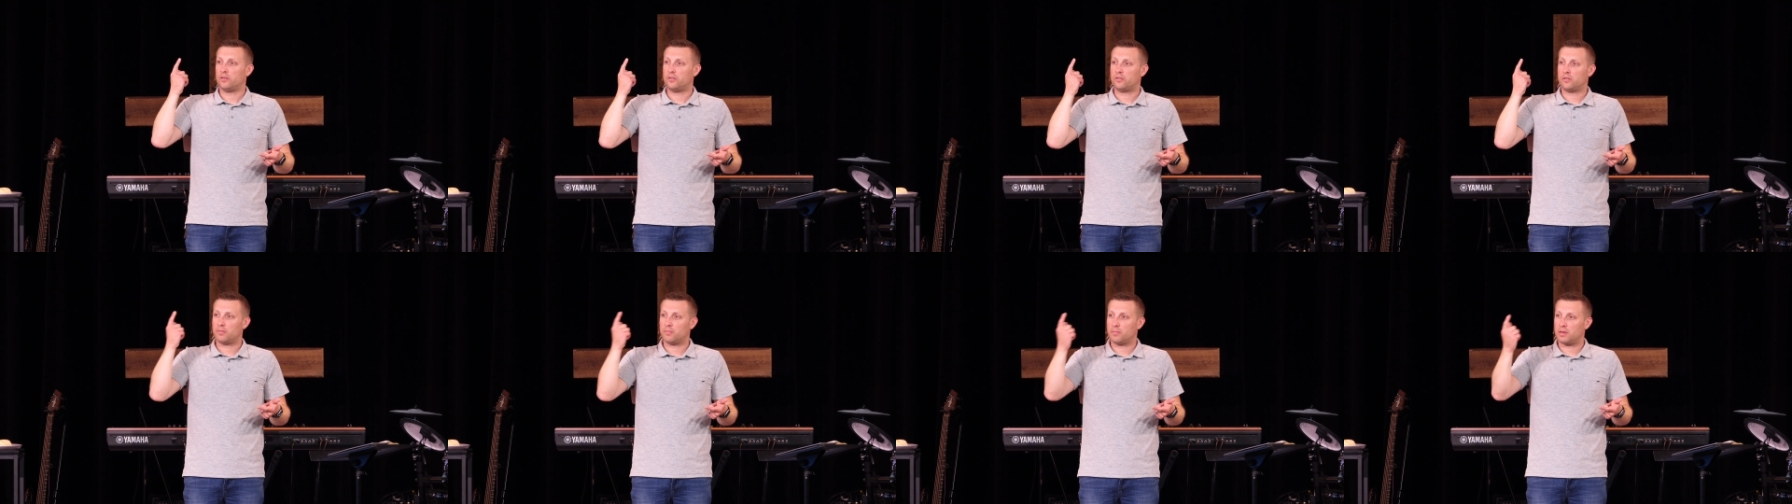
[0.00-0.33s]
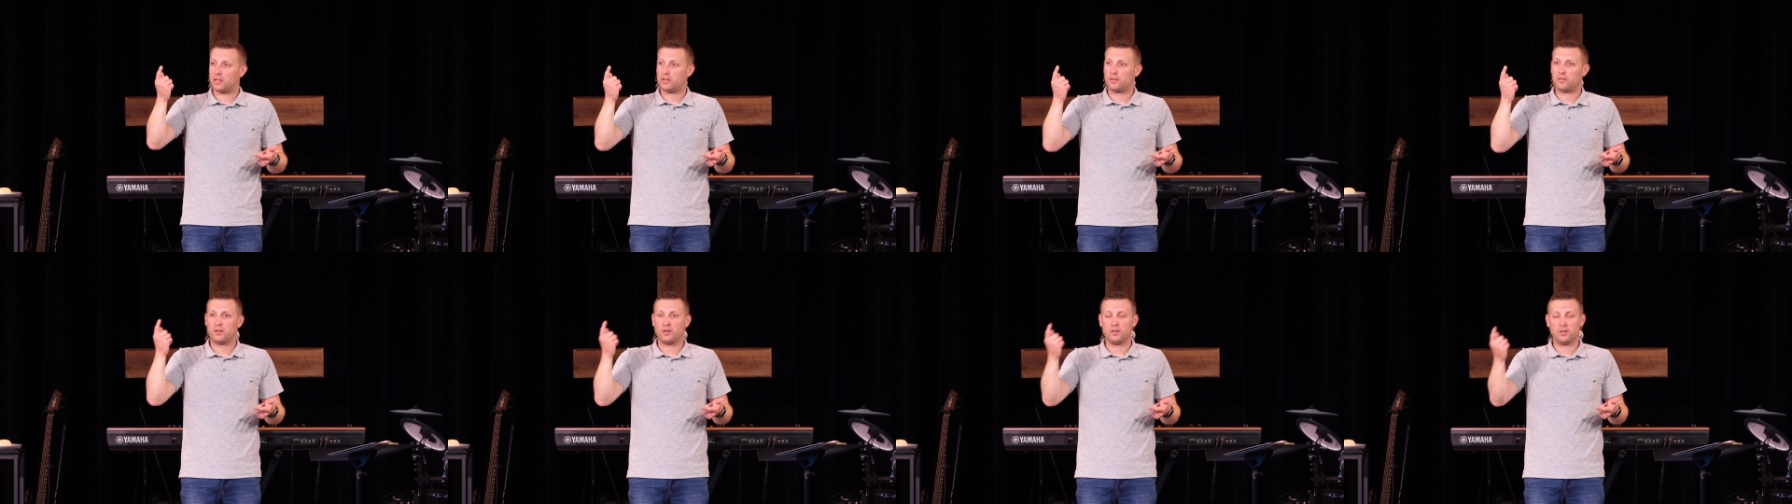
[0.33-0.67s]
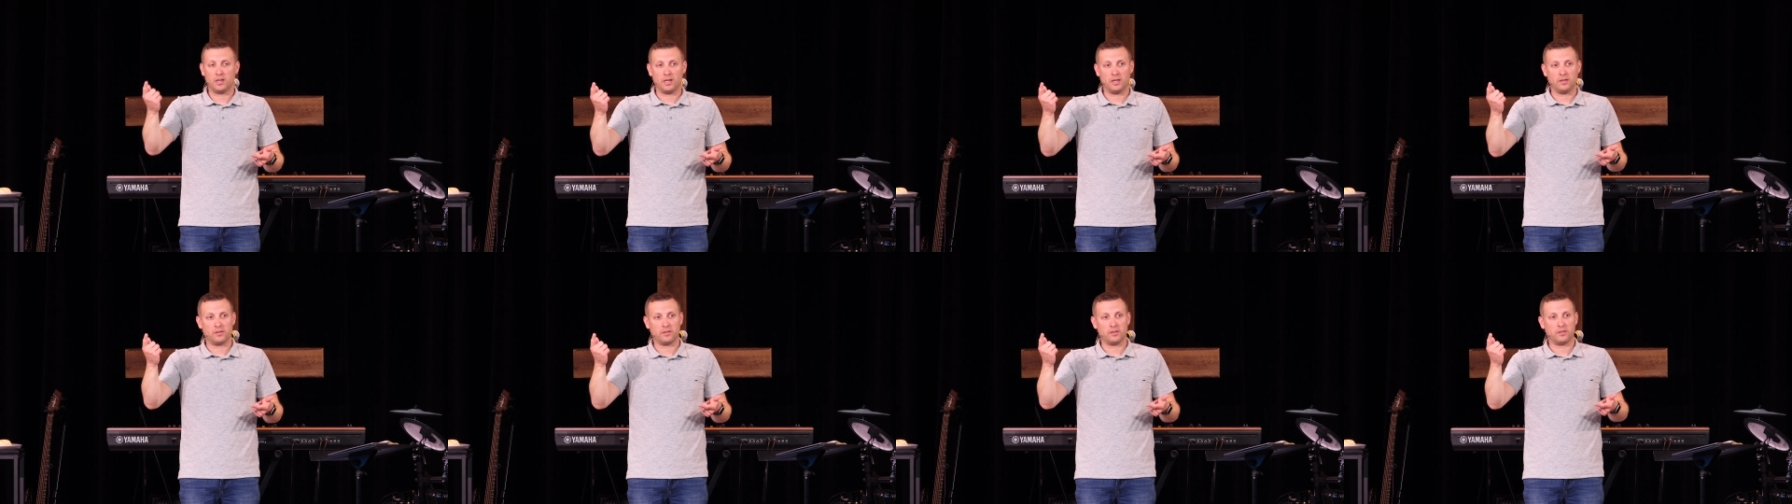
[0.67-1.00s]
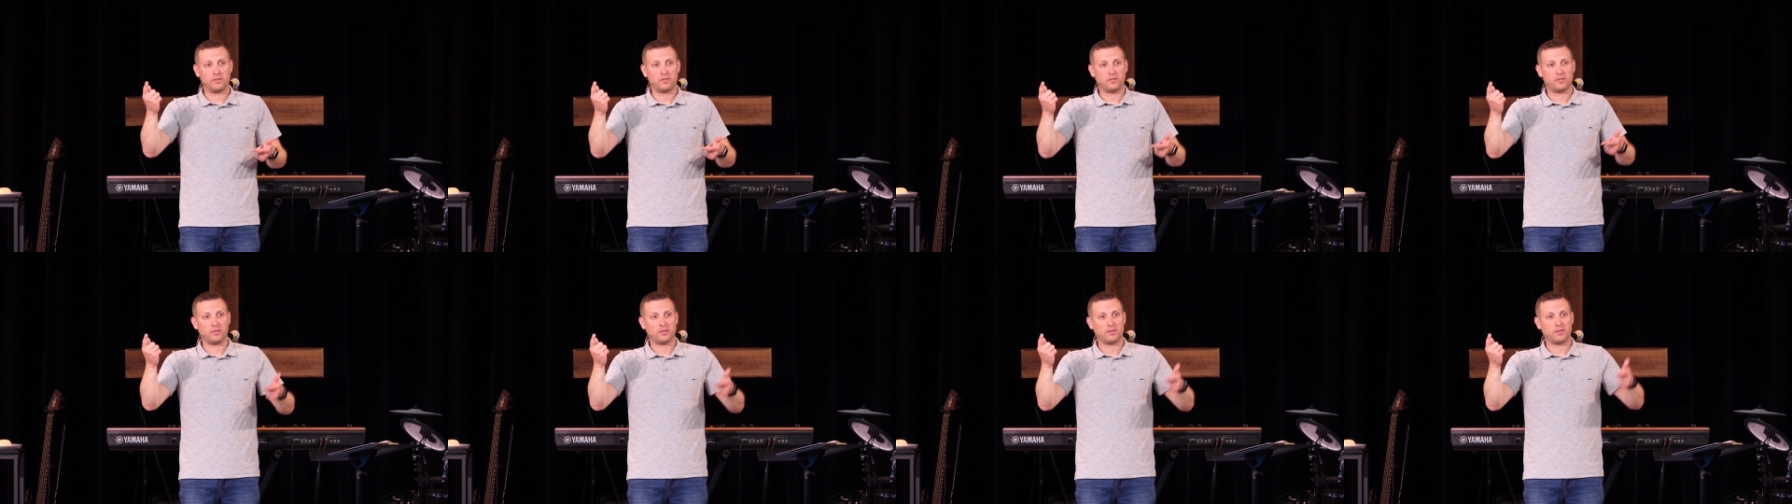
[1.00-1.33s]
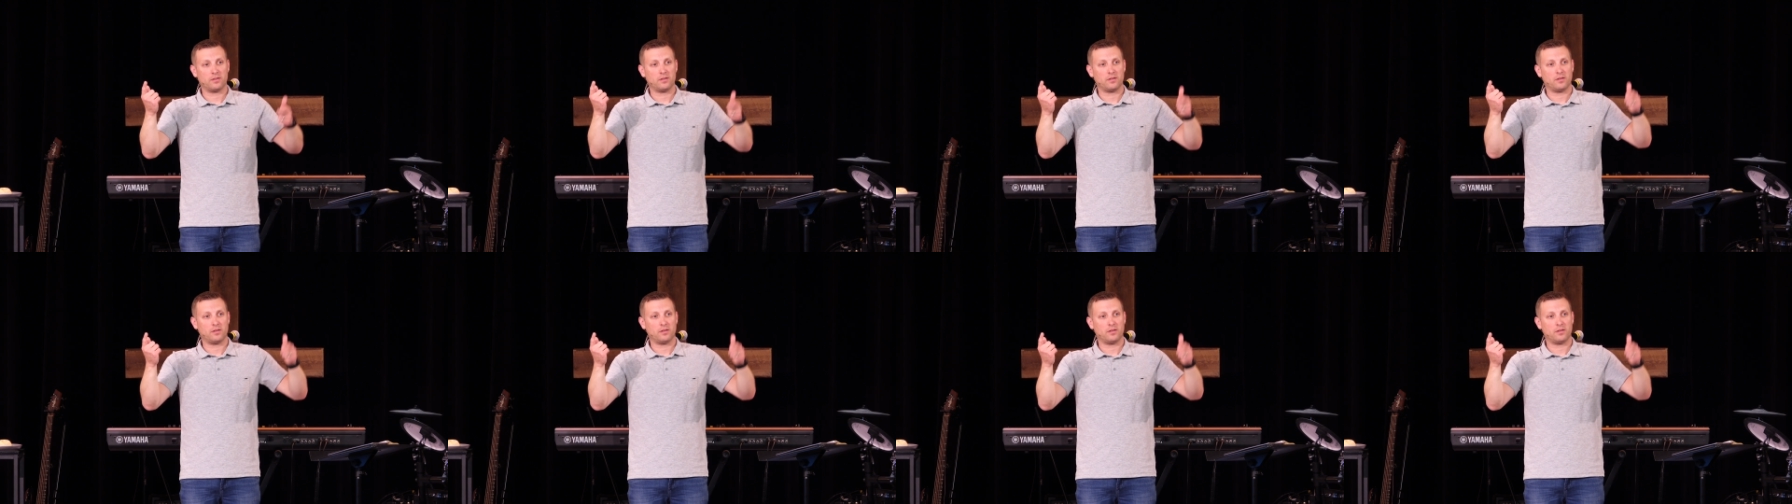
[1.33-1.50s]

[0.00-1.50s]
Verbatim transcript: submits to Jesus